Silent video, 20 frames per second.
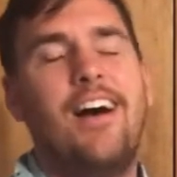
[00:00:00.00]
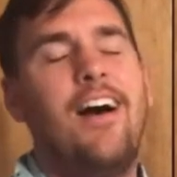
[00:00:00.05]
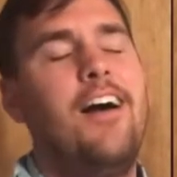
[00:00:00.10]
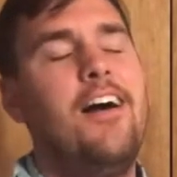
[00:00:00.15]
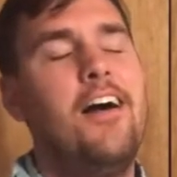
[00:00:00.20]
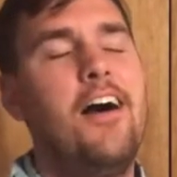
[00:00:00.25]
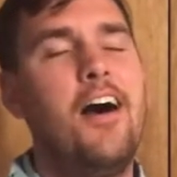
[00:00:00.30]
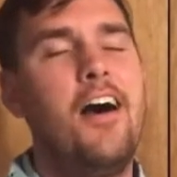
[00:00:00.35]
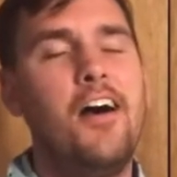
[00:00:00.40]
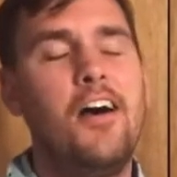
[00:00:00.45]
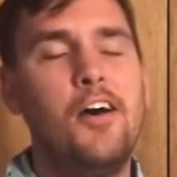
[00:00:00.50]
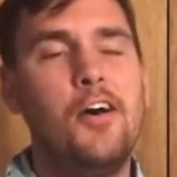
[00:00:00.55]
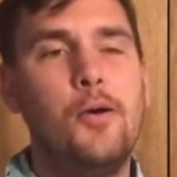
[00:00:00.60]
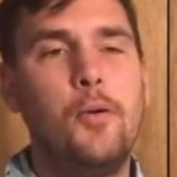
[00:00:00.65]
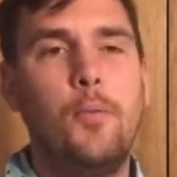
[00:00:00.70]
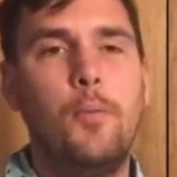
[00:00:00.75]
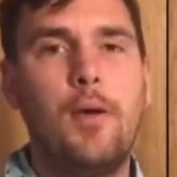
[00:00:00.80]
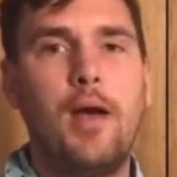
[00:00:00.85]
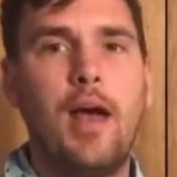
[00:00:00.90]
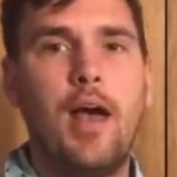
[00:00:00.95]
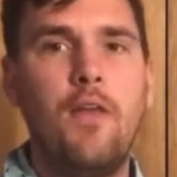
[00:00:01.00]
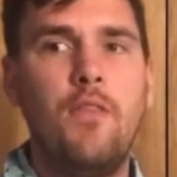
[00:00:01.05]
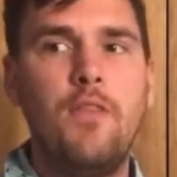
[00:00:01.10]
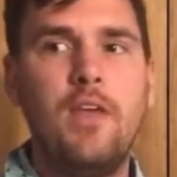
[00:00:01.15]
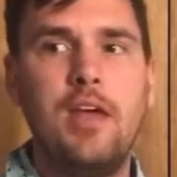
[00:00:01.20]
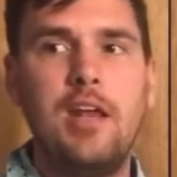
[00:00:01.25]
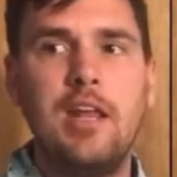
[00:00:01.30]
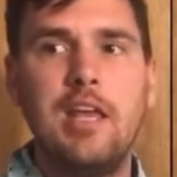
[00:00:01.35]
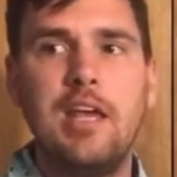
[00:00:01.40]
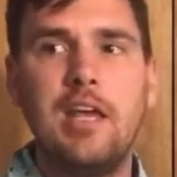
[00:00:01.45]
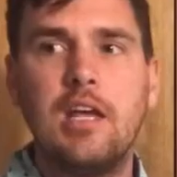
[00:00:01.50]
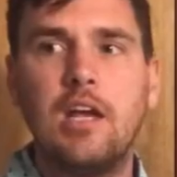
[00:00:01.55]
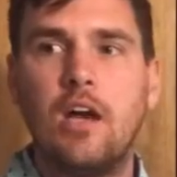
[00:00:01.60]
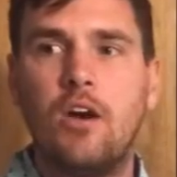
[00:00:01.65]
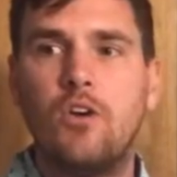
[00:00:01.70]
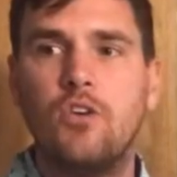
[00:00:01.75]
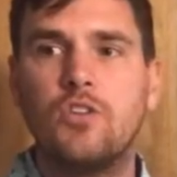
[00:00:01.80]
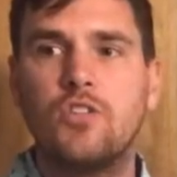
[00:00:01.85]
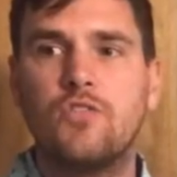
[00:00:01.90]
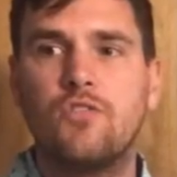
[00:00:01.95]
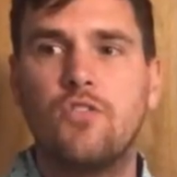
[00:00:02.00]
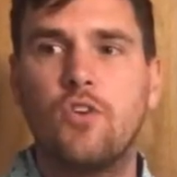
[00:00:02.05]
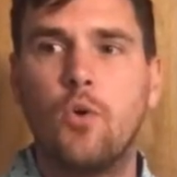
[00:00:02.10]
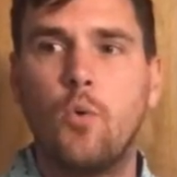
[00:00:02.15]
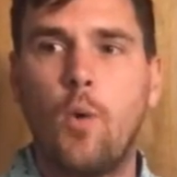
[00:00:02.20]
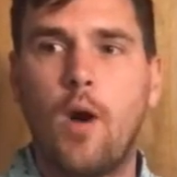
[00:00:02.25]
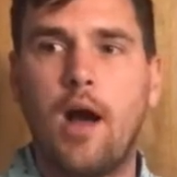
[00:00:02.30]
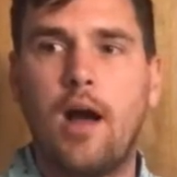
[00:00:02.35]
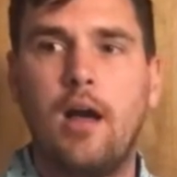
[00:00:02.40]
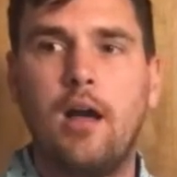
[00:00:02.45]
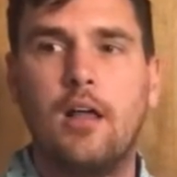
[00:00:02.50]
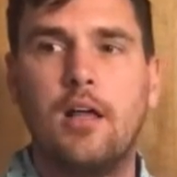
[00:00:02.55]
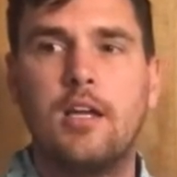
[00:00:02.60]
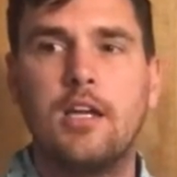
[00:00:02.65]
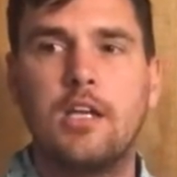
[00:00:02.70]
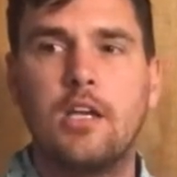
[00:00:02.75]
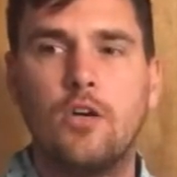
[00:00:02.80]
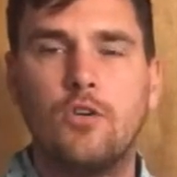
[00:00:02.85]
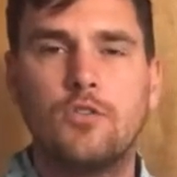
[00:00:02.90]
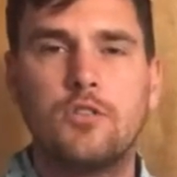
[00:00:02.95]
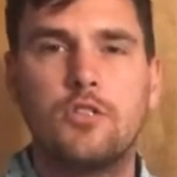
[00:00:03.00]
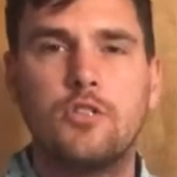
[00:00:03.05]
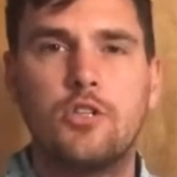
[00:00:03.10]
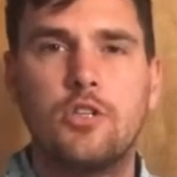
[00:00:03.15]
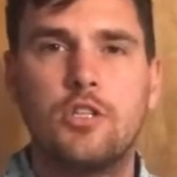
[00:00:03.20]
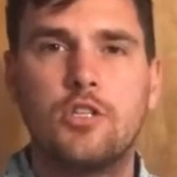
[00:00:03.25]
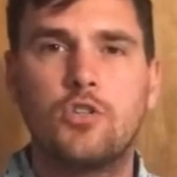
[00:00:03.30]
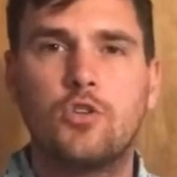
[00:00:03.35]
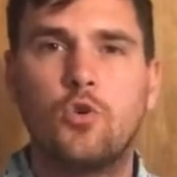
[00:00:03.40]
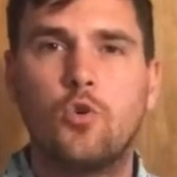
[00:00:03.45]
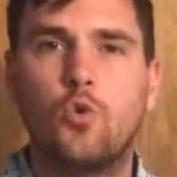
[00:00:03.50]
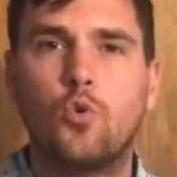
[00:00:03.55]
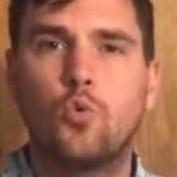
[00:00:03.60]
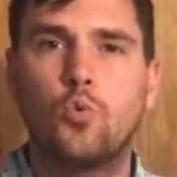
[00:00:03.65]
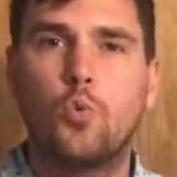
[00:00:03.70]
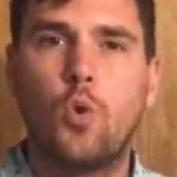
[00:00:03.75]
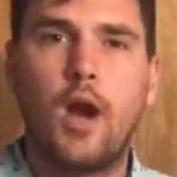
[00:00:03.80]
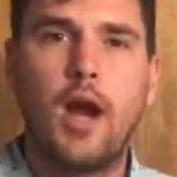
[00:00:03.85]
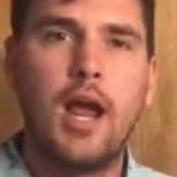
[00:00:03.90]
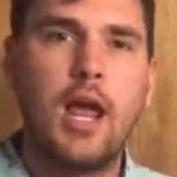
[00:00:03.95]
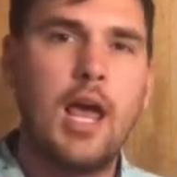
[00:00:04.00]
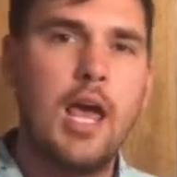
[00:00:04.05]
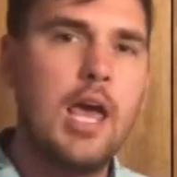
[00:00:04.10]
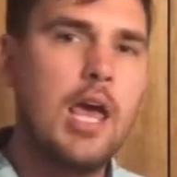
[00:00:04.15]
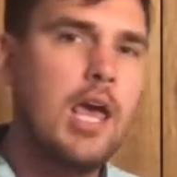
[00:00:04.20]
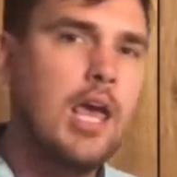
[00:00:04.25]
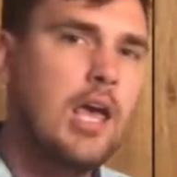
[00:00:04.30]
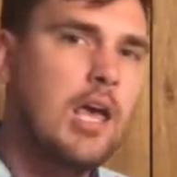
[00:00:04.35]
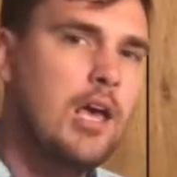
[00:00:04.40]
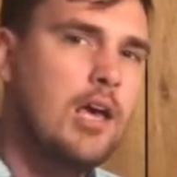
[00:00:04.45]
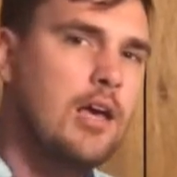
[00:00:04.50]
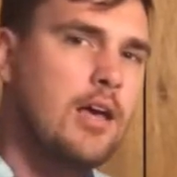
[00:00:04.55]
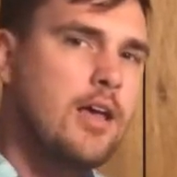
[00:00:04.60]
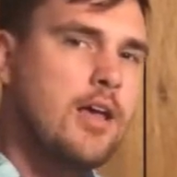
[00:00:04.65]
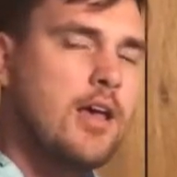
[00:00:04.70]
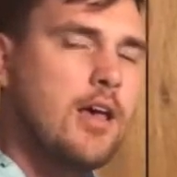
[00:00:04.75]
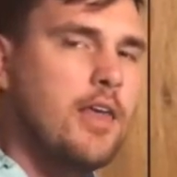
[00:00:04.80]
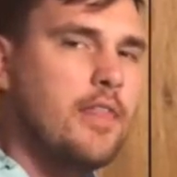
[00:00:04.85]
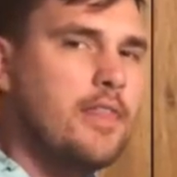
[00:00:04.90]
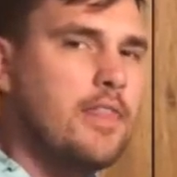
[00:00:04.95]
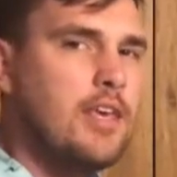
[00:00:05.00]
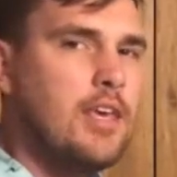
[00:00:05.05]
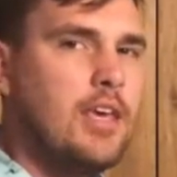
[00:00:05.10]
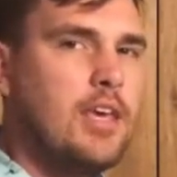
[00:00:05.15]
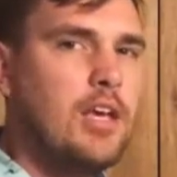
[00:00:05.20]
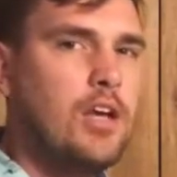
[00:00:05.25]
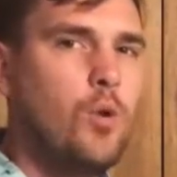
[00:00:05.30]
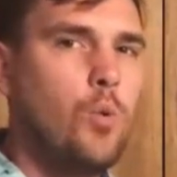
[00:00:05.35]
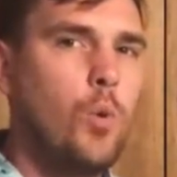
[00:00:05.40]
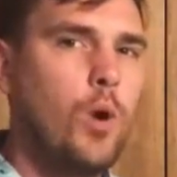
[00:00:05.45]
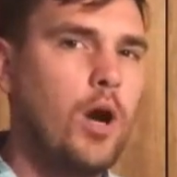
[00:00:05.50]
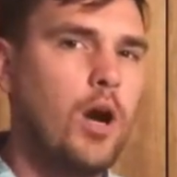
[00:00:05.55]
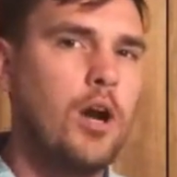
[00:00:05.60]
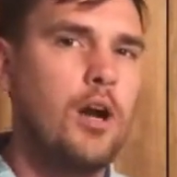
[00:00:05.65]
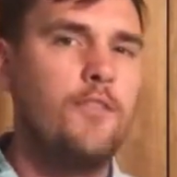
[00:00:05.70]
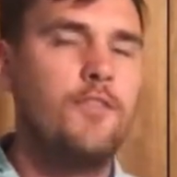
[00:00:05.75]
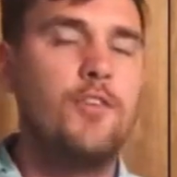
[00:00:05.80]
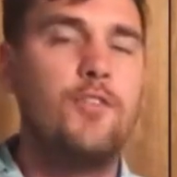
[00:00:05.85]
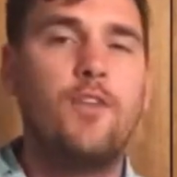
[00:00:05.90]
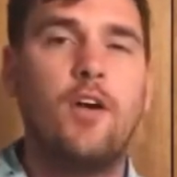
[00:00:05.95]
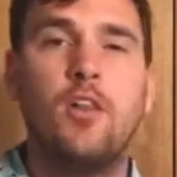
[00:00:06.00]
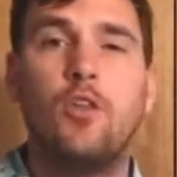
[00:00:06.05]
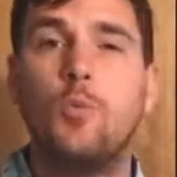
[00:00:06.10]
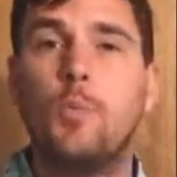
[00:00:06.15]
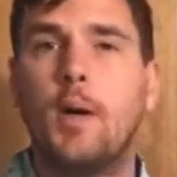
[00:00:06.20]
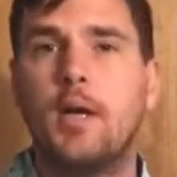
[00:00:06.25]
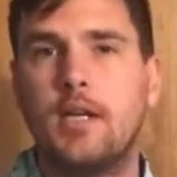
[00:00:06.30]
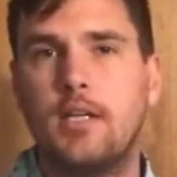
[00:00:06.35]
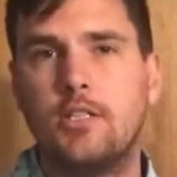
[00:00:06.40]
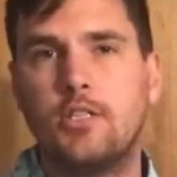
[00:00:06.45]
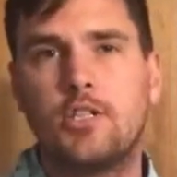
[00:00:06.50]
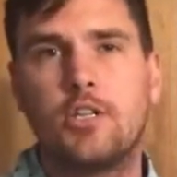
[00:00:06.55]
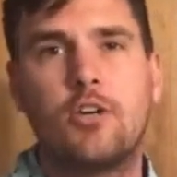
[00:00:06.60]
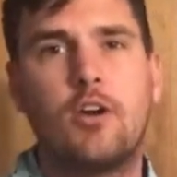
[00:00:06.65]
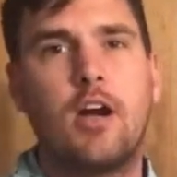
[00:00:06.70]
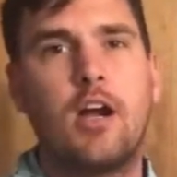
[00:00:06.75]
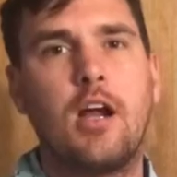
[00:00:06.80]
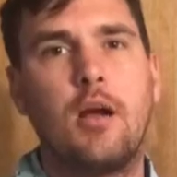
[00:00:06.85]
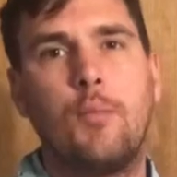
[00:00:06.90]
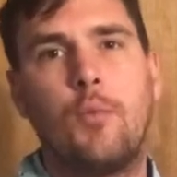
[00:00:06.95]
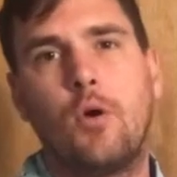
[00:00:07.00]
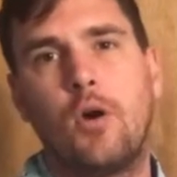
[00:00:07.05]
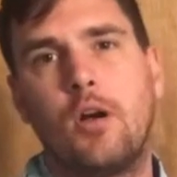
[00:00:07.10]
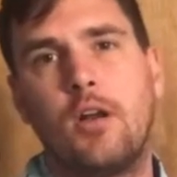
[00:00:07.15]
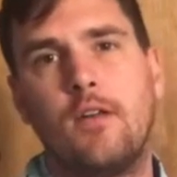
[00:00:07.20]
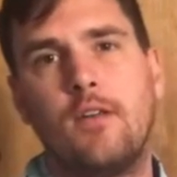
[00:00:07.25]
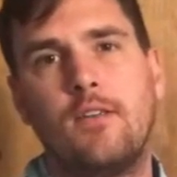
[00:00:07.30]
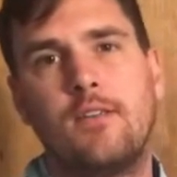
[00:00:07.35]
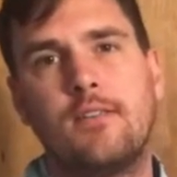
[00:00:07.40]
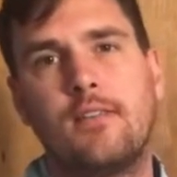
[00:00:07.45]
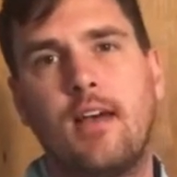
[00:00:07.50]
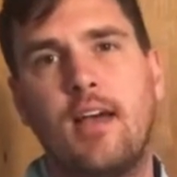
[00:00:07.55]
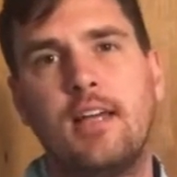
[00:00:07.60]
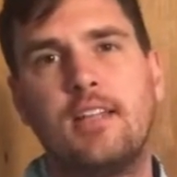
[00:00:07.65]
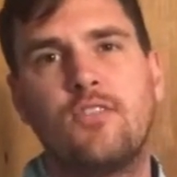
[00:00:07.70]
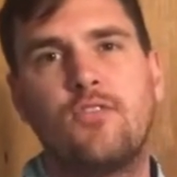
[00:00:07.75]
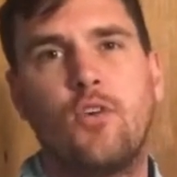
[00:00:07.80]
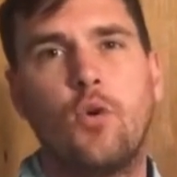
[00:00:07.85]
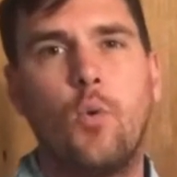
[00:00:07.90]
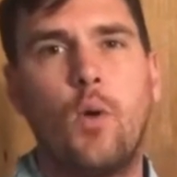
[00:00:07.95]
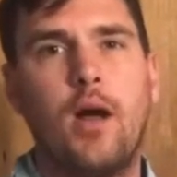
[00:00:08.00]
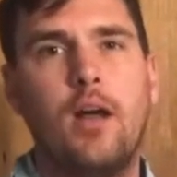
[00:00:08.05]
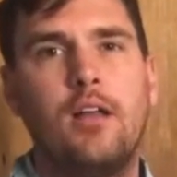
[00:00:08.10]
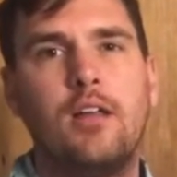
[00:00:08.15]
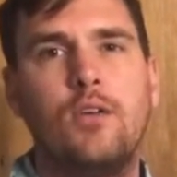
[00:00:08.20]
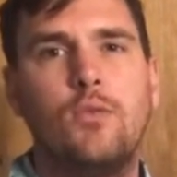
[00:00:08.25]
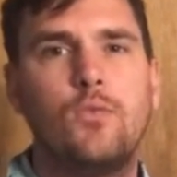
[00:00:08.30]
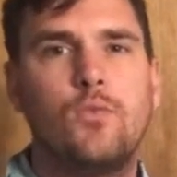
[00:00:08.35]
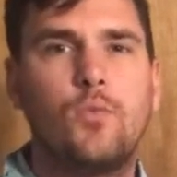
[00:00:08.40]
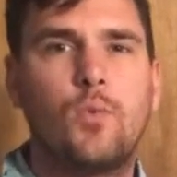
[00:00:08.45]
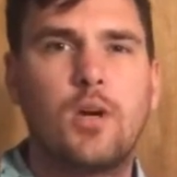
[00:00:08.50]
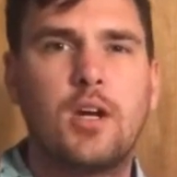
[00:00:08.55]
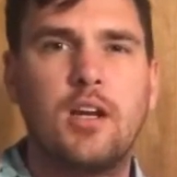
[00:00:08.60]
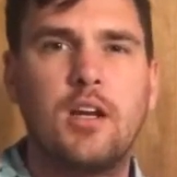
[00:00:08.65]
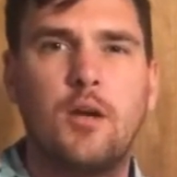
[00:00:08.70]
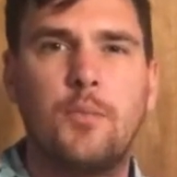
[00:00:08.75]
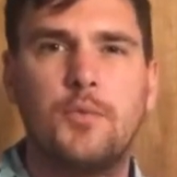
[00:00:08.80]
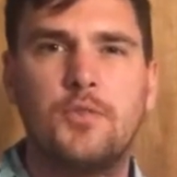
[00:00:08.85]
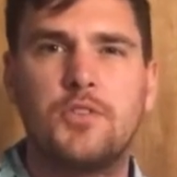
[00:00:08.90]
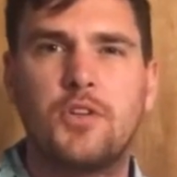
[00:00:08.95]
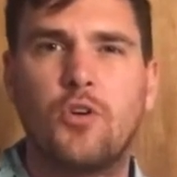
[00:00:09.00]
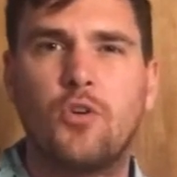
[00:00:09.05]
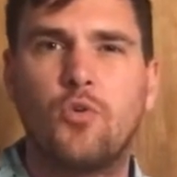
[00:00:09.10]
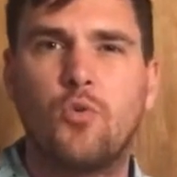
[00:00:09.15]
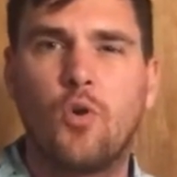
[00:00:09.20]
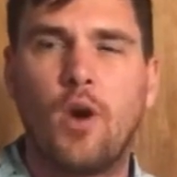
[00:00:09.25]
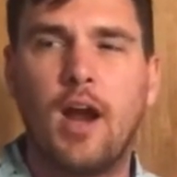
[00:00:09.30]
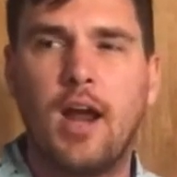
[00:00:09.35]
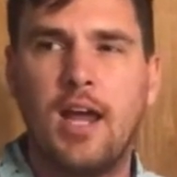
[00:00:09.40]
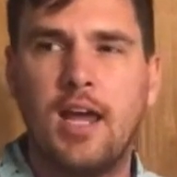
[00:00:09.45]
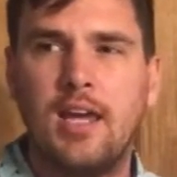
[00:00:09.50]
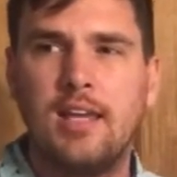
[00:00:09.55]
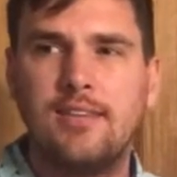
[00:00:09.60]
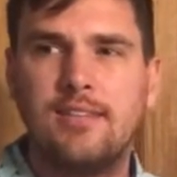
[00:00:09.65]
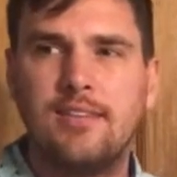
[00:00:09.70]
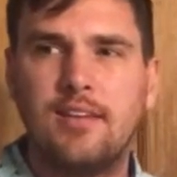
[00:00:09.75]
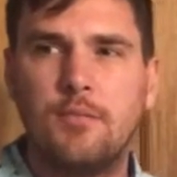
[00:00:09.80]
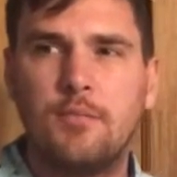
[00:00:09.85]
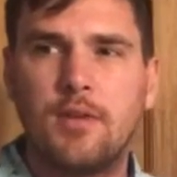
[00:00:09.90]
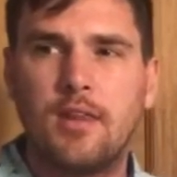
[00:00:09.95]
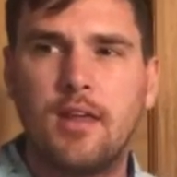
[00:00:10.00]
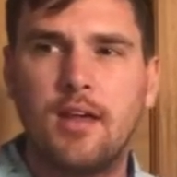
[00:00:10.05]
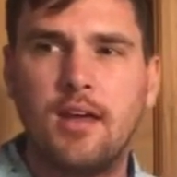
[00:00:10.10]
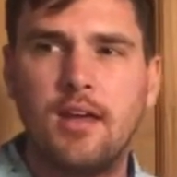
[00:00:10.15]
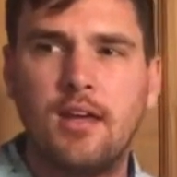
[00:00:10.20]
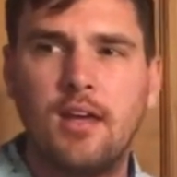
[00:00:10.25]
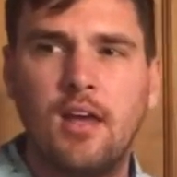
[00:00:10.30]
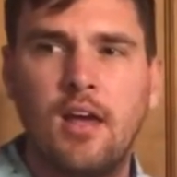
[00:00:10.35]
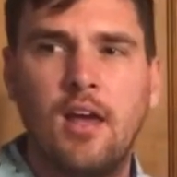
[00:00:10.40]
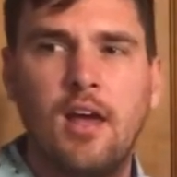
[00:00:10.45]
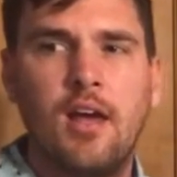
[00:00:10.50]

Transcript: And then he goes for a while and he goes into this gray thing where if you follow him on Instagram or in his sites, for a while he was working almost in gray, it seemed like.